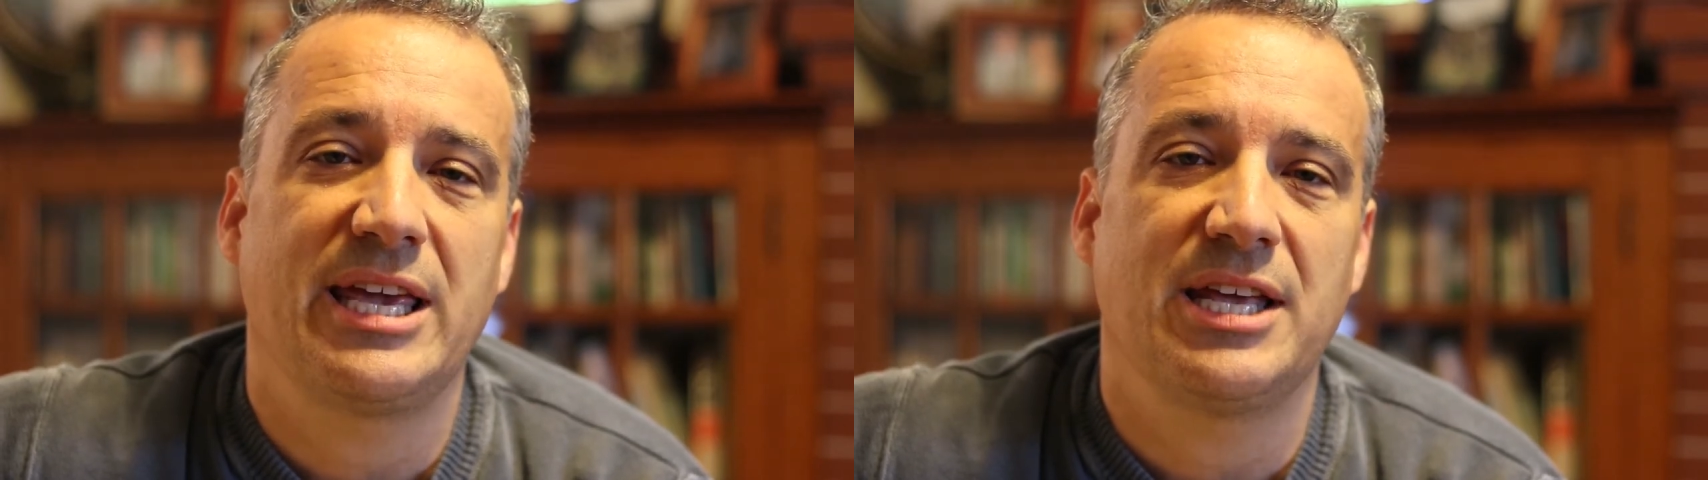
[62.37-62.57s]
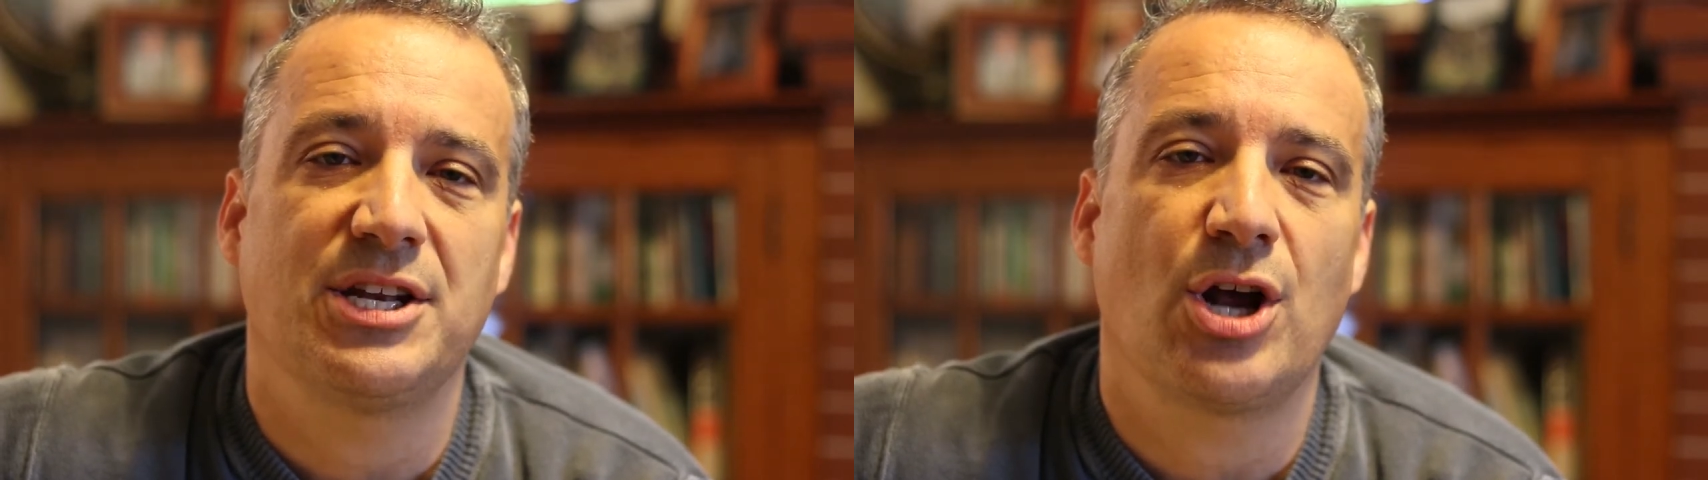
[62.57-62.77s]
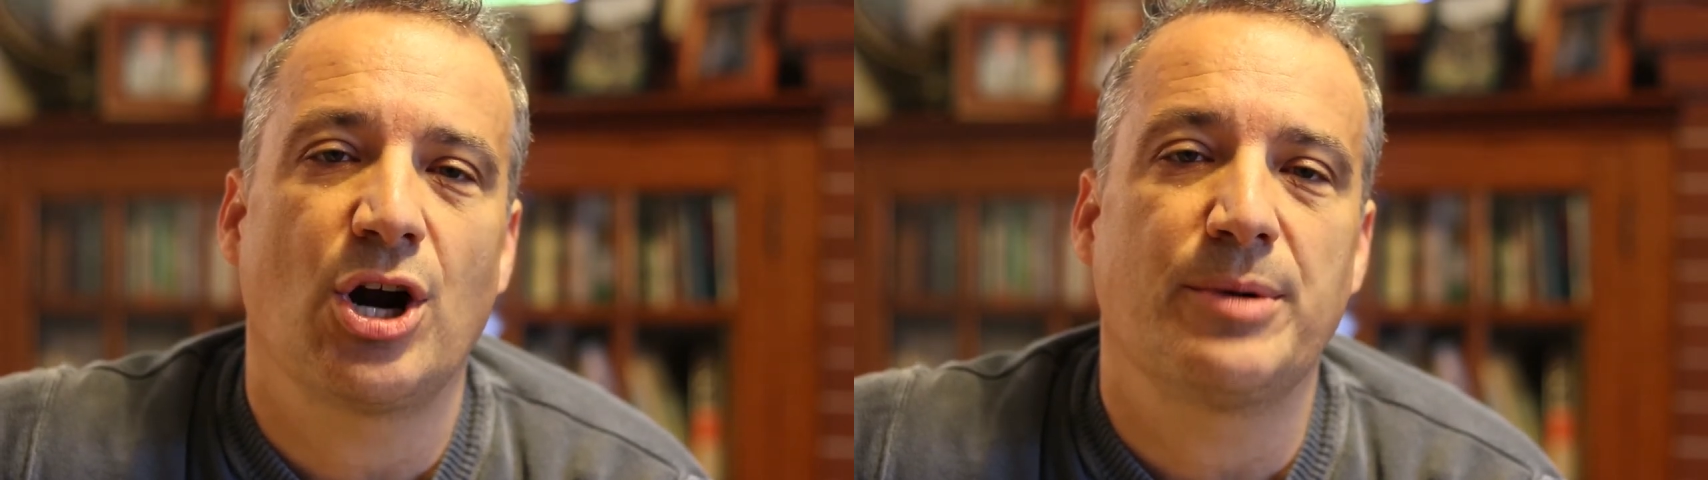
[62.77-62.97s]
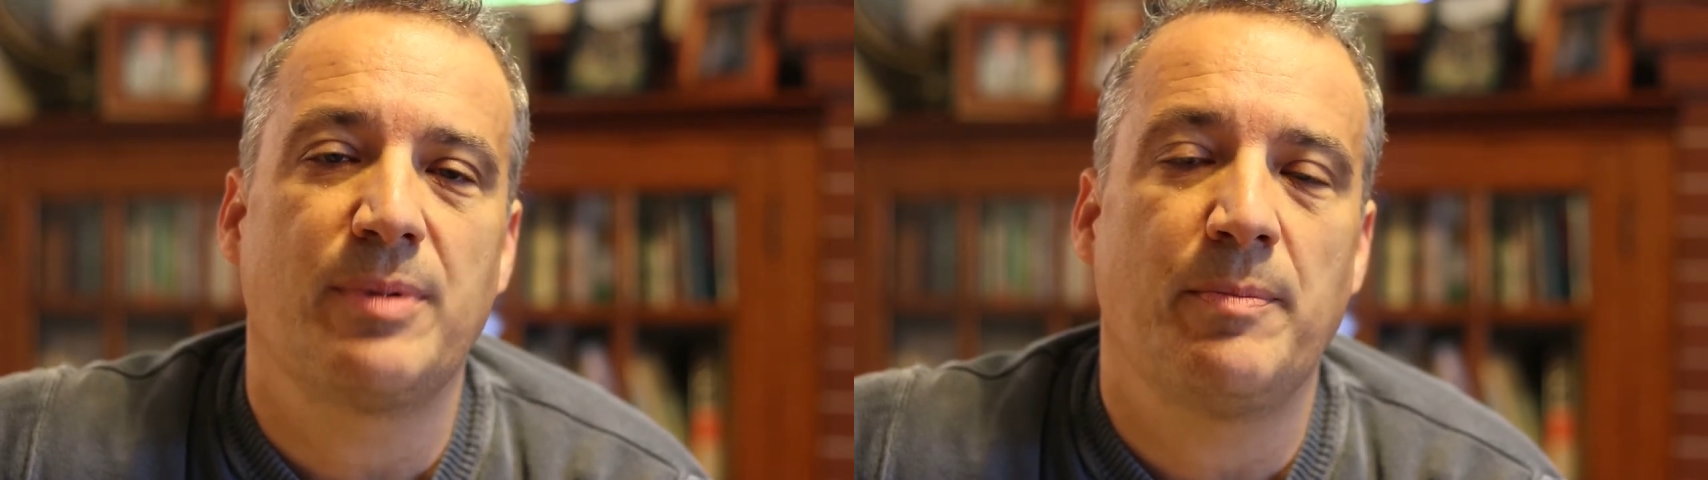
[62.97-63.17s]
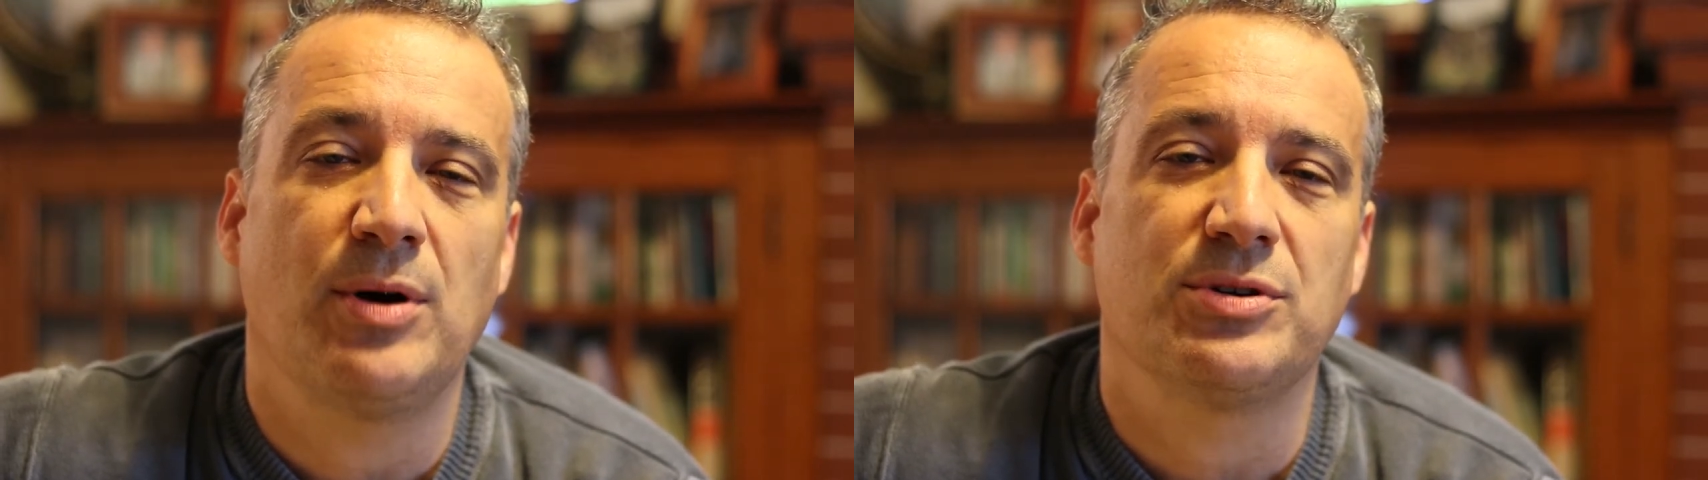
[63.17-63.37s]
kindergarten
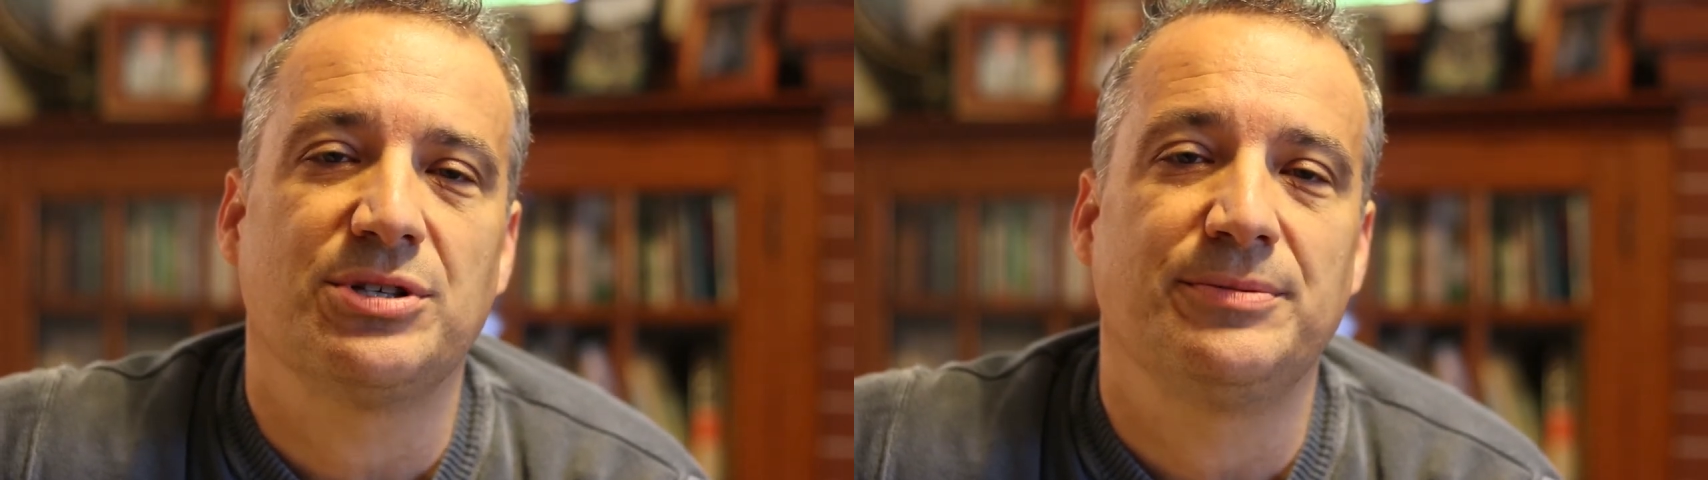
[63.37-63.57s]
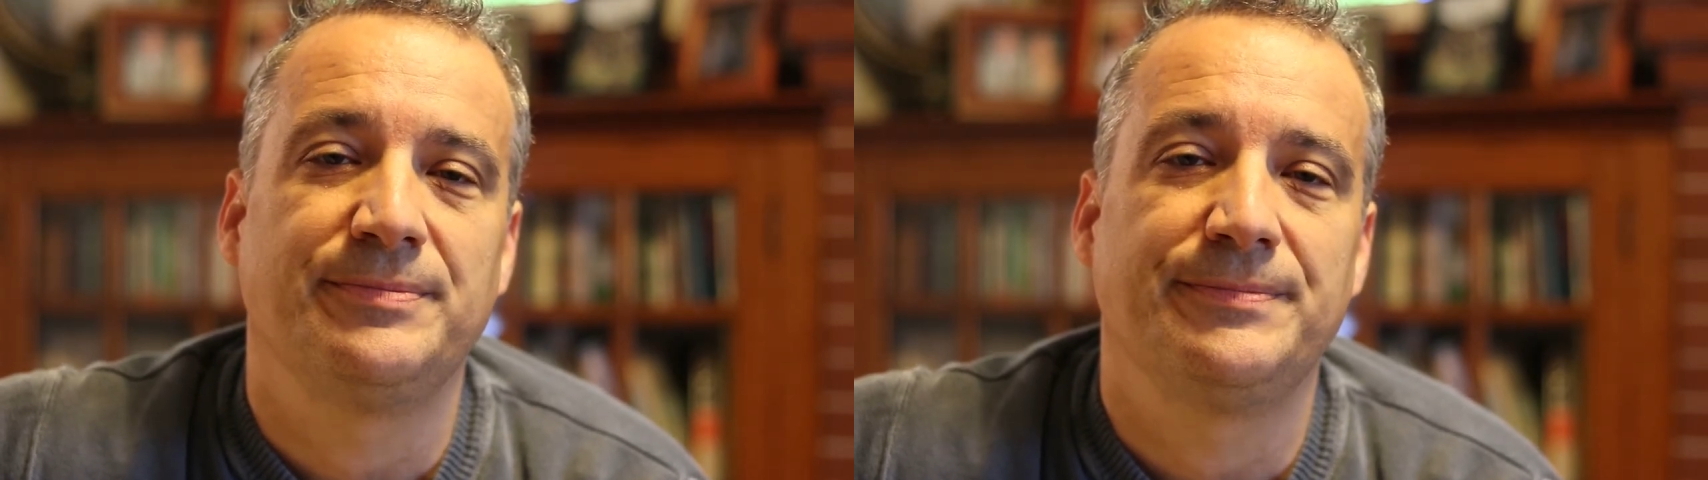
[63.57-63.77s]
proposal.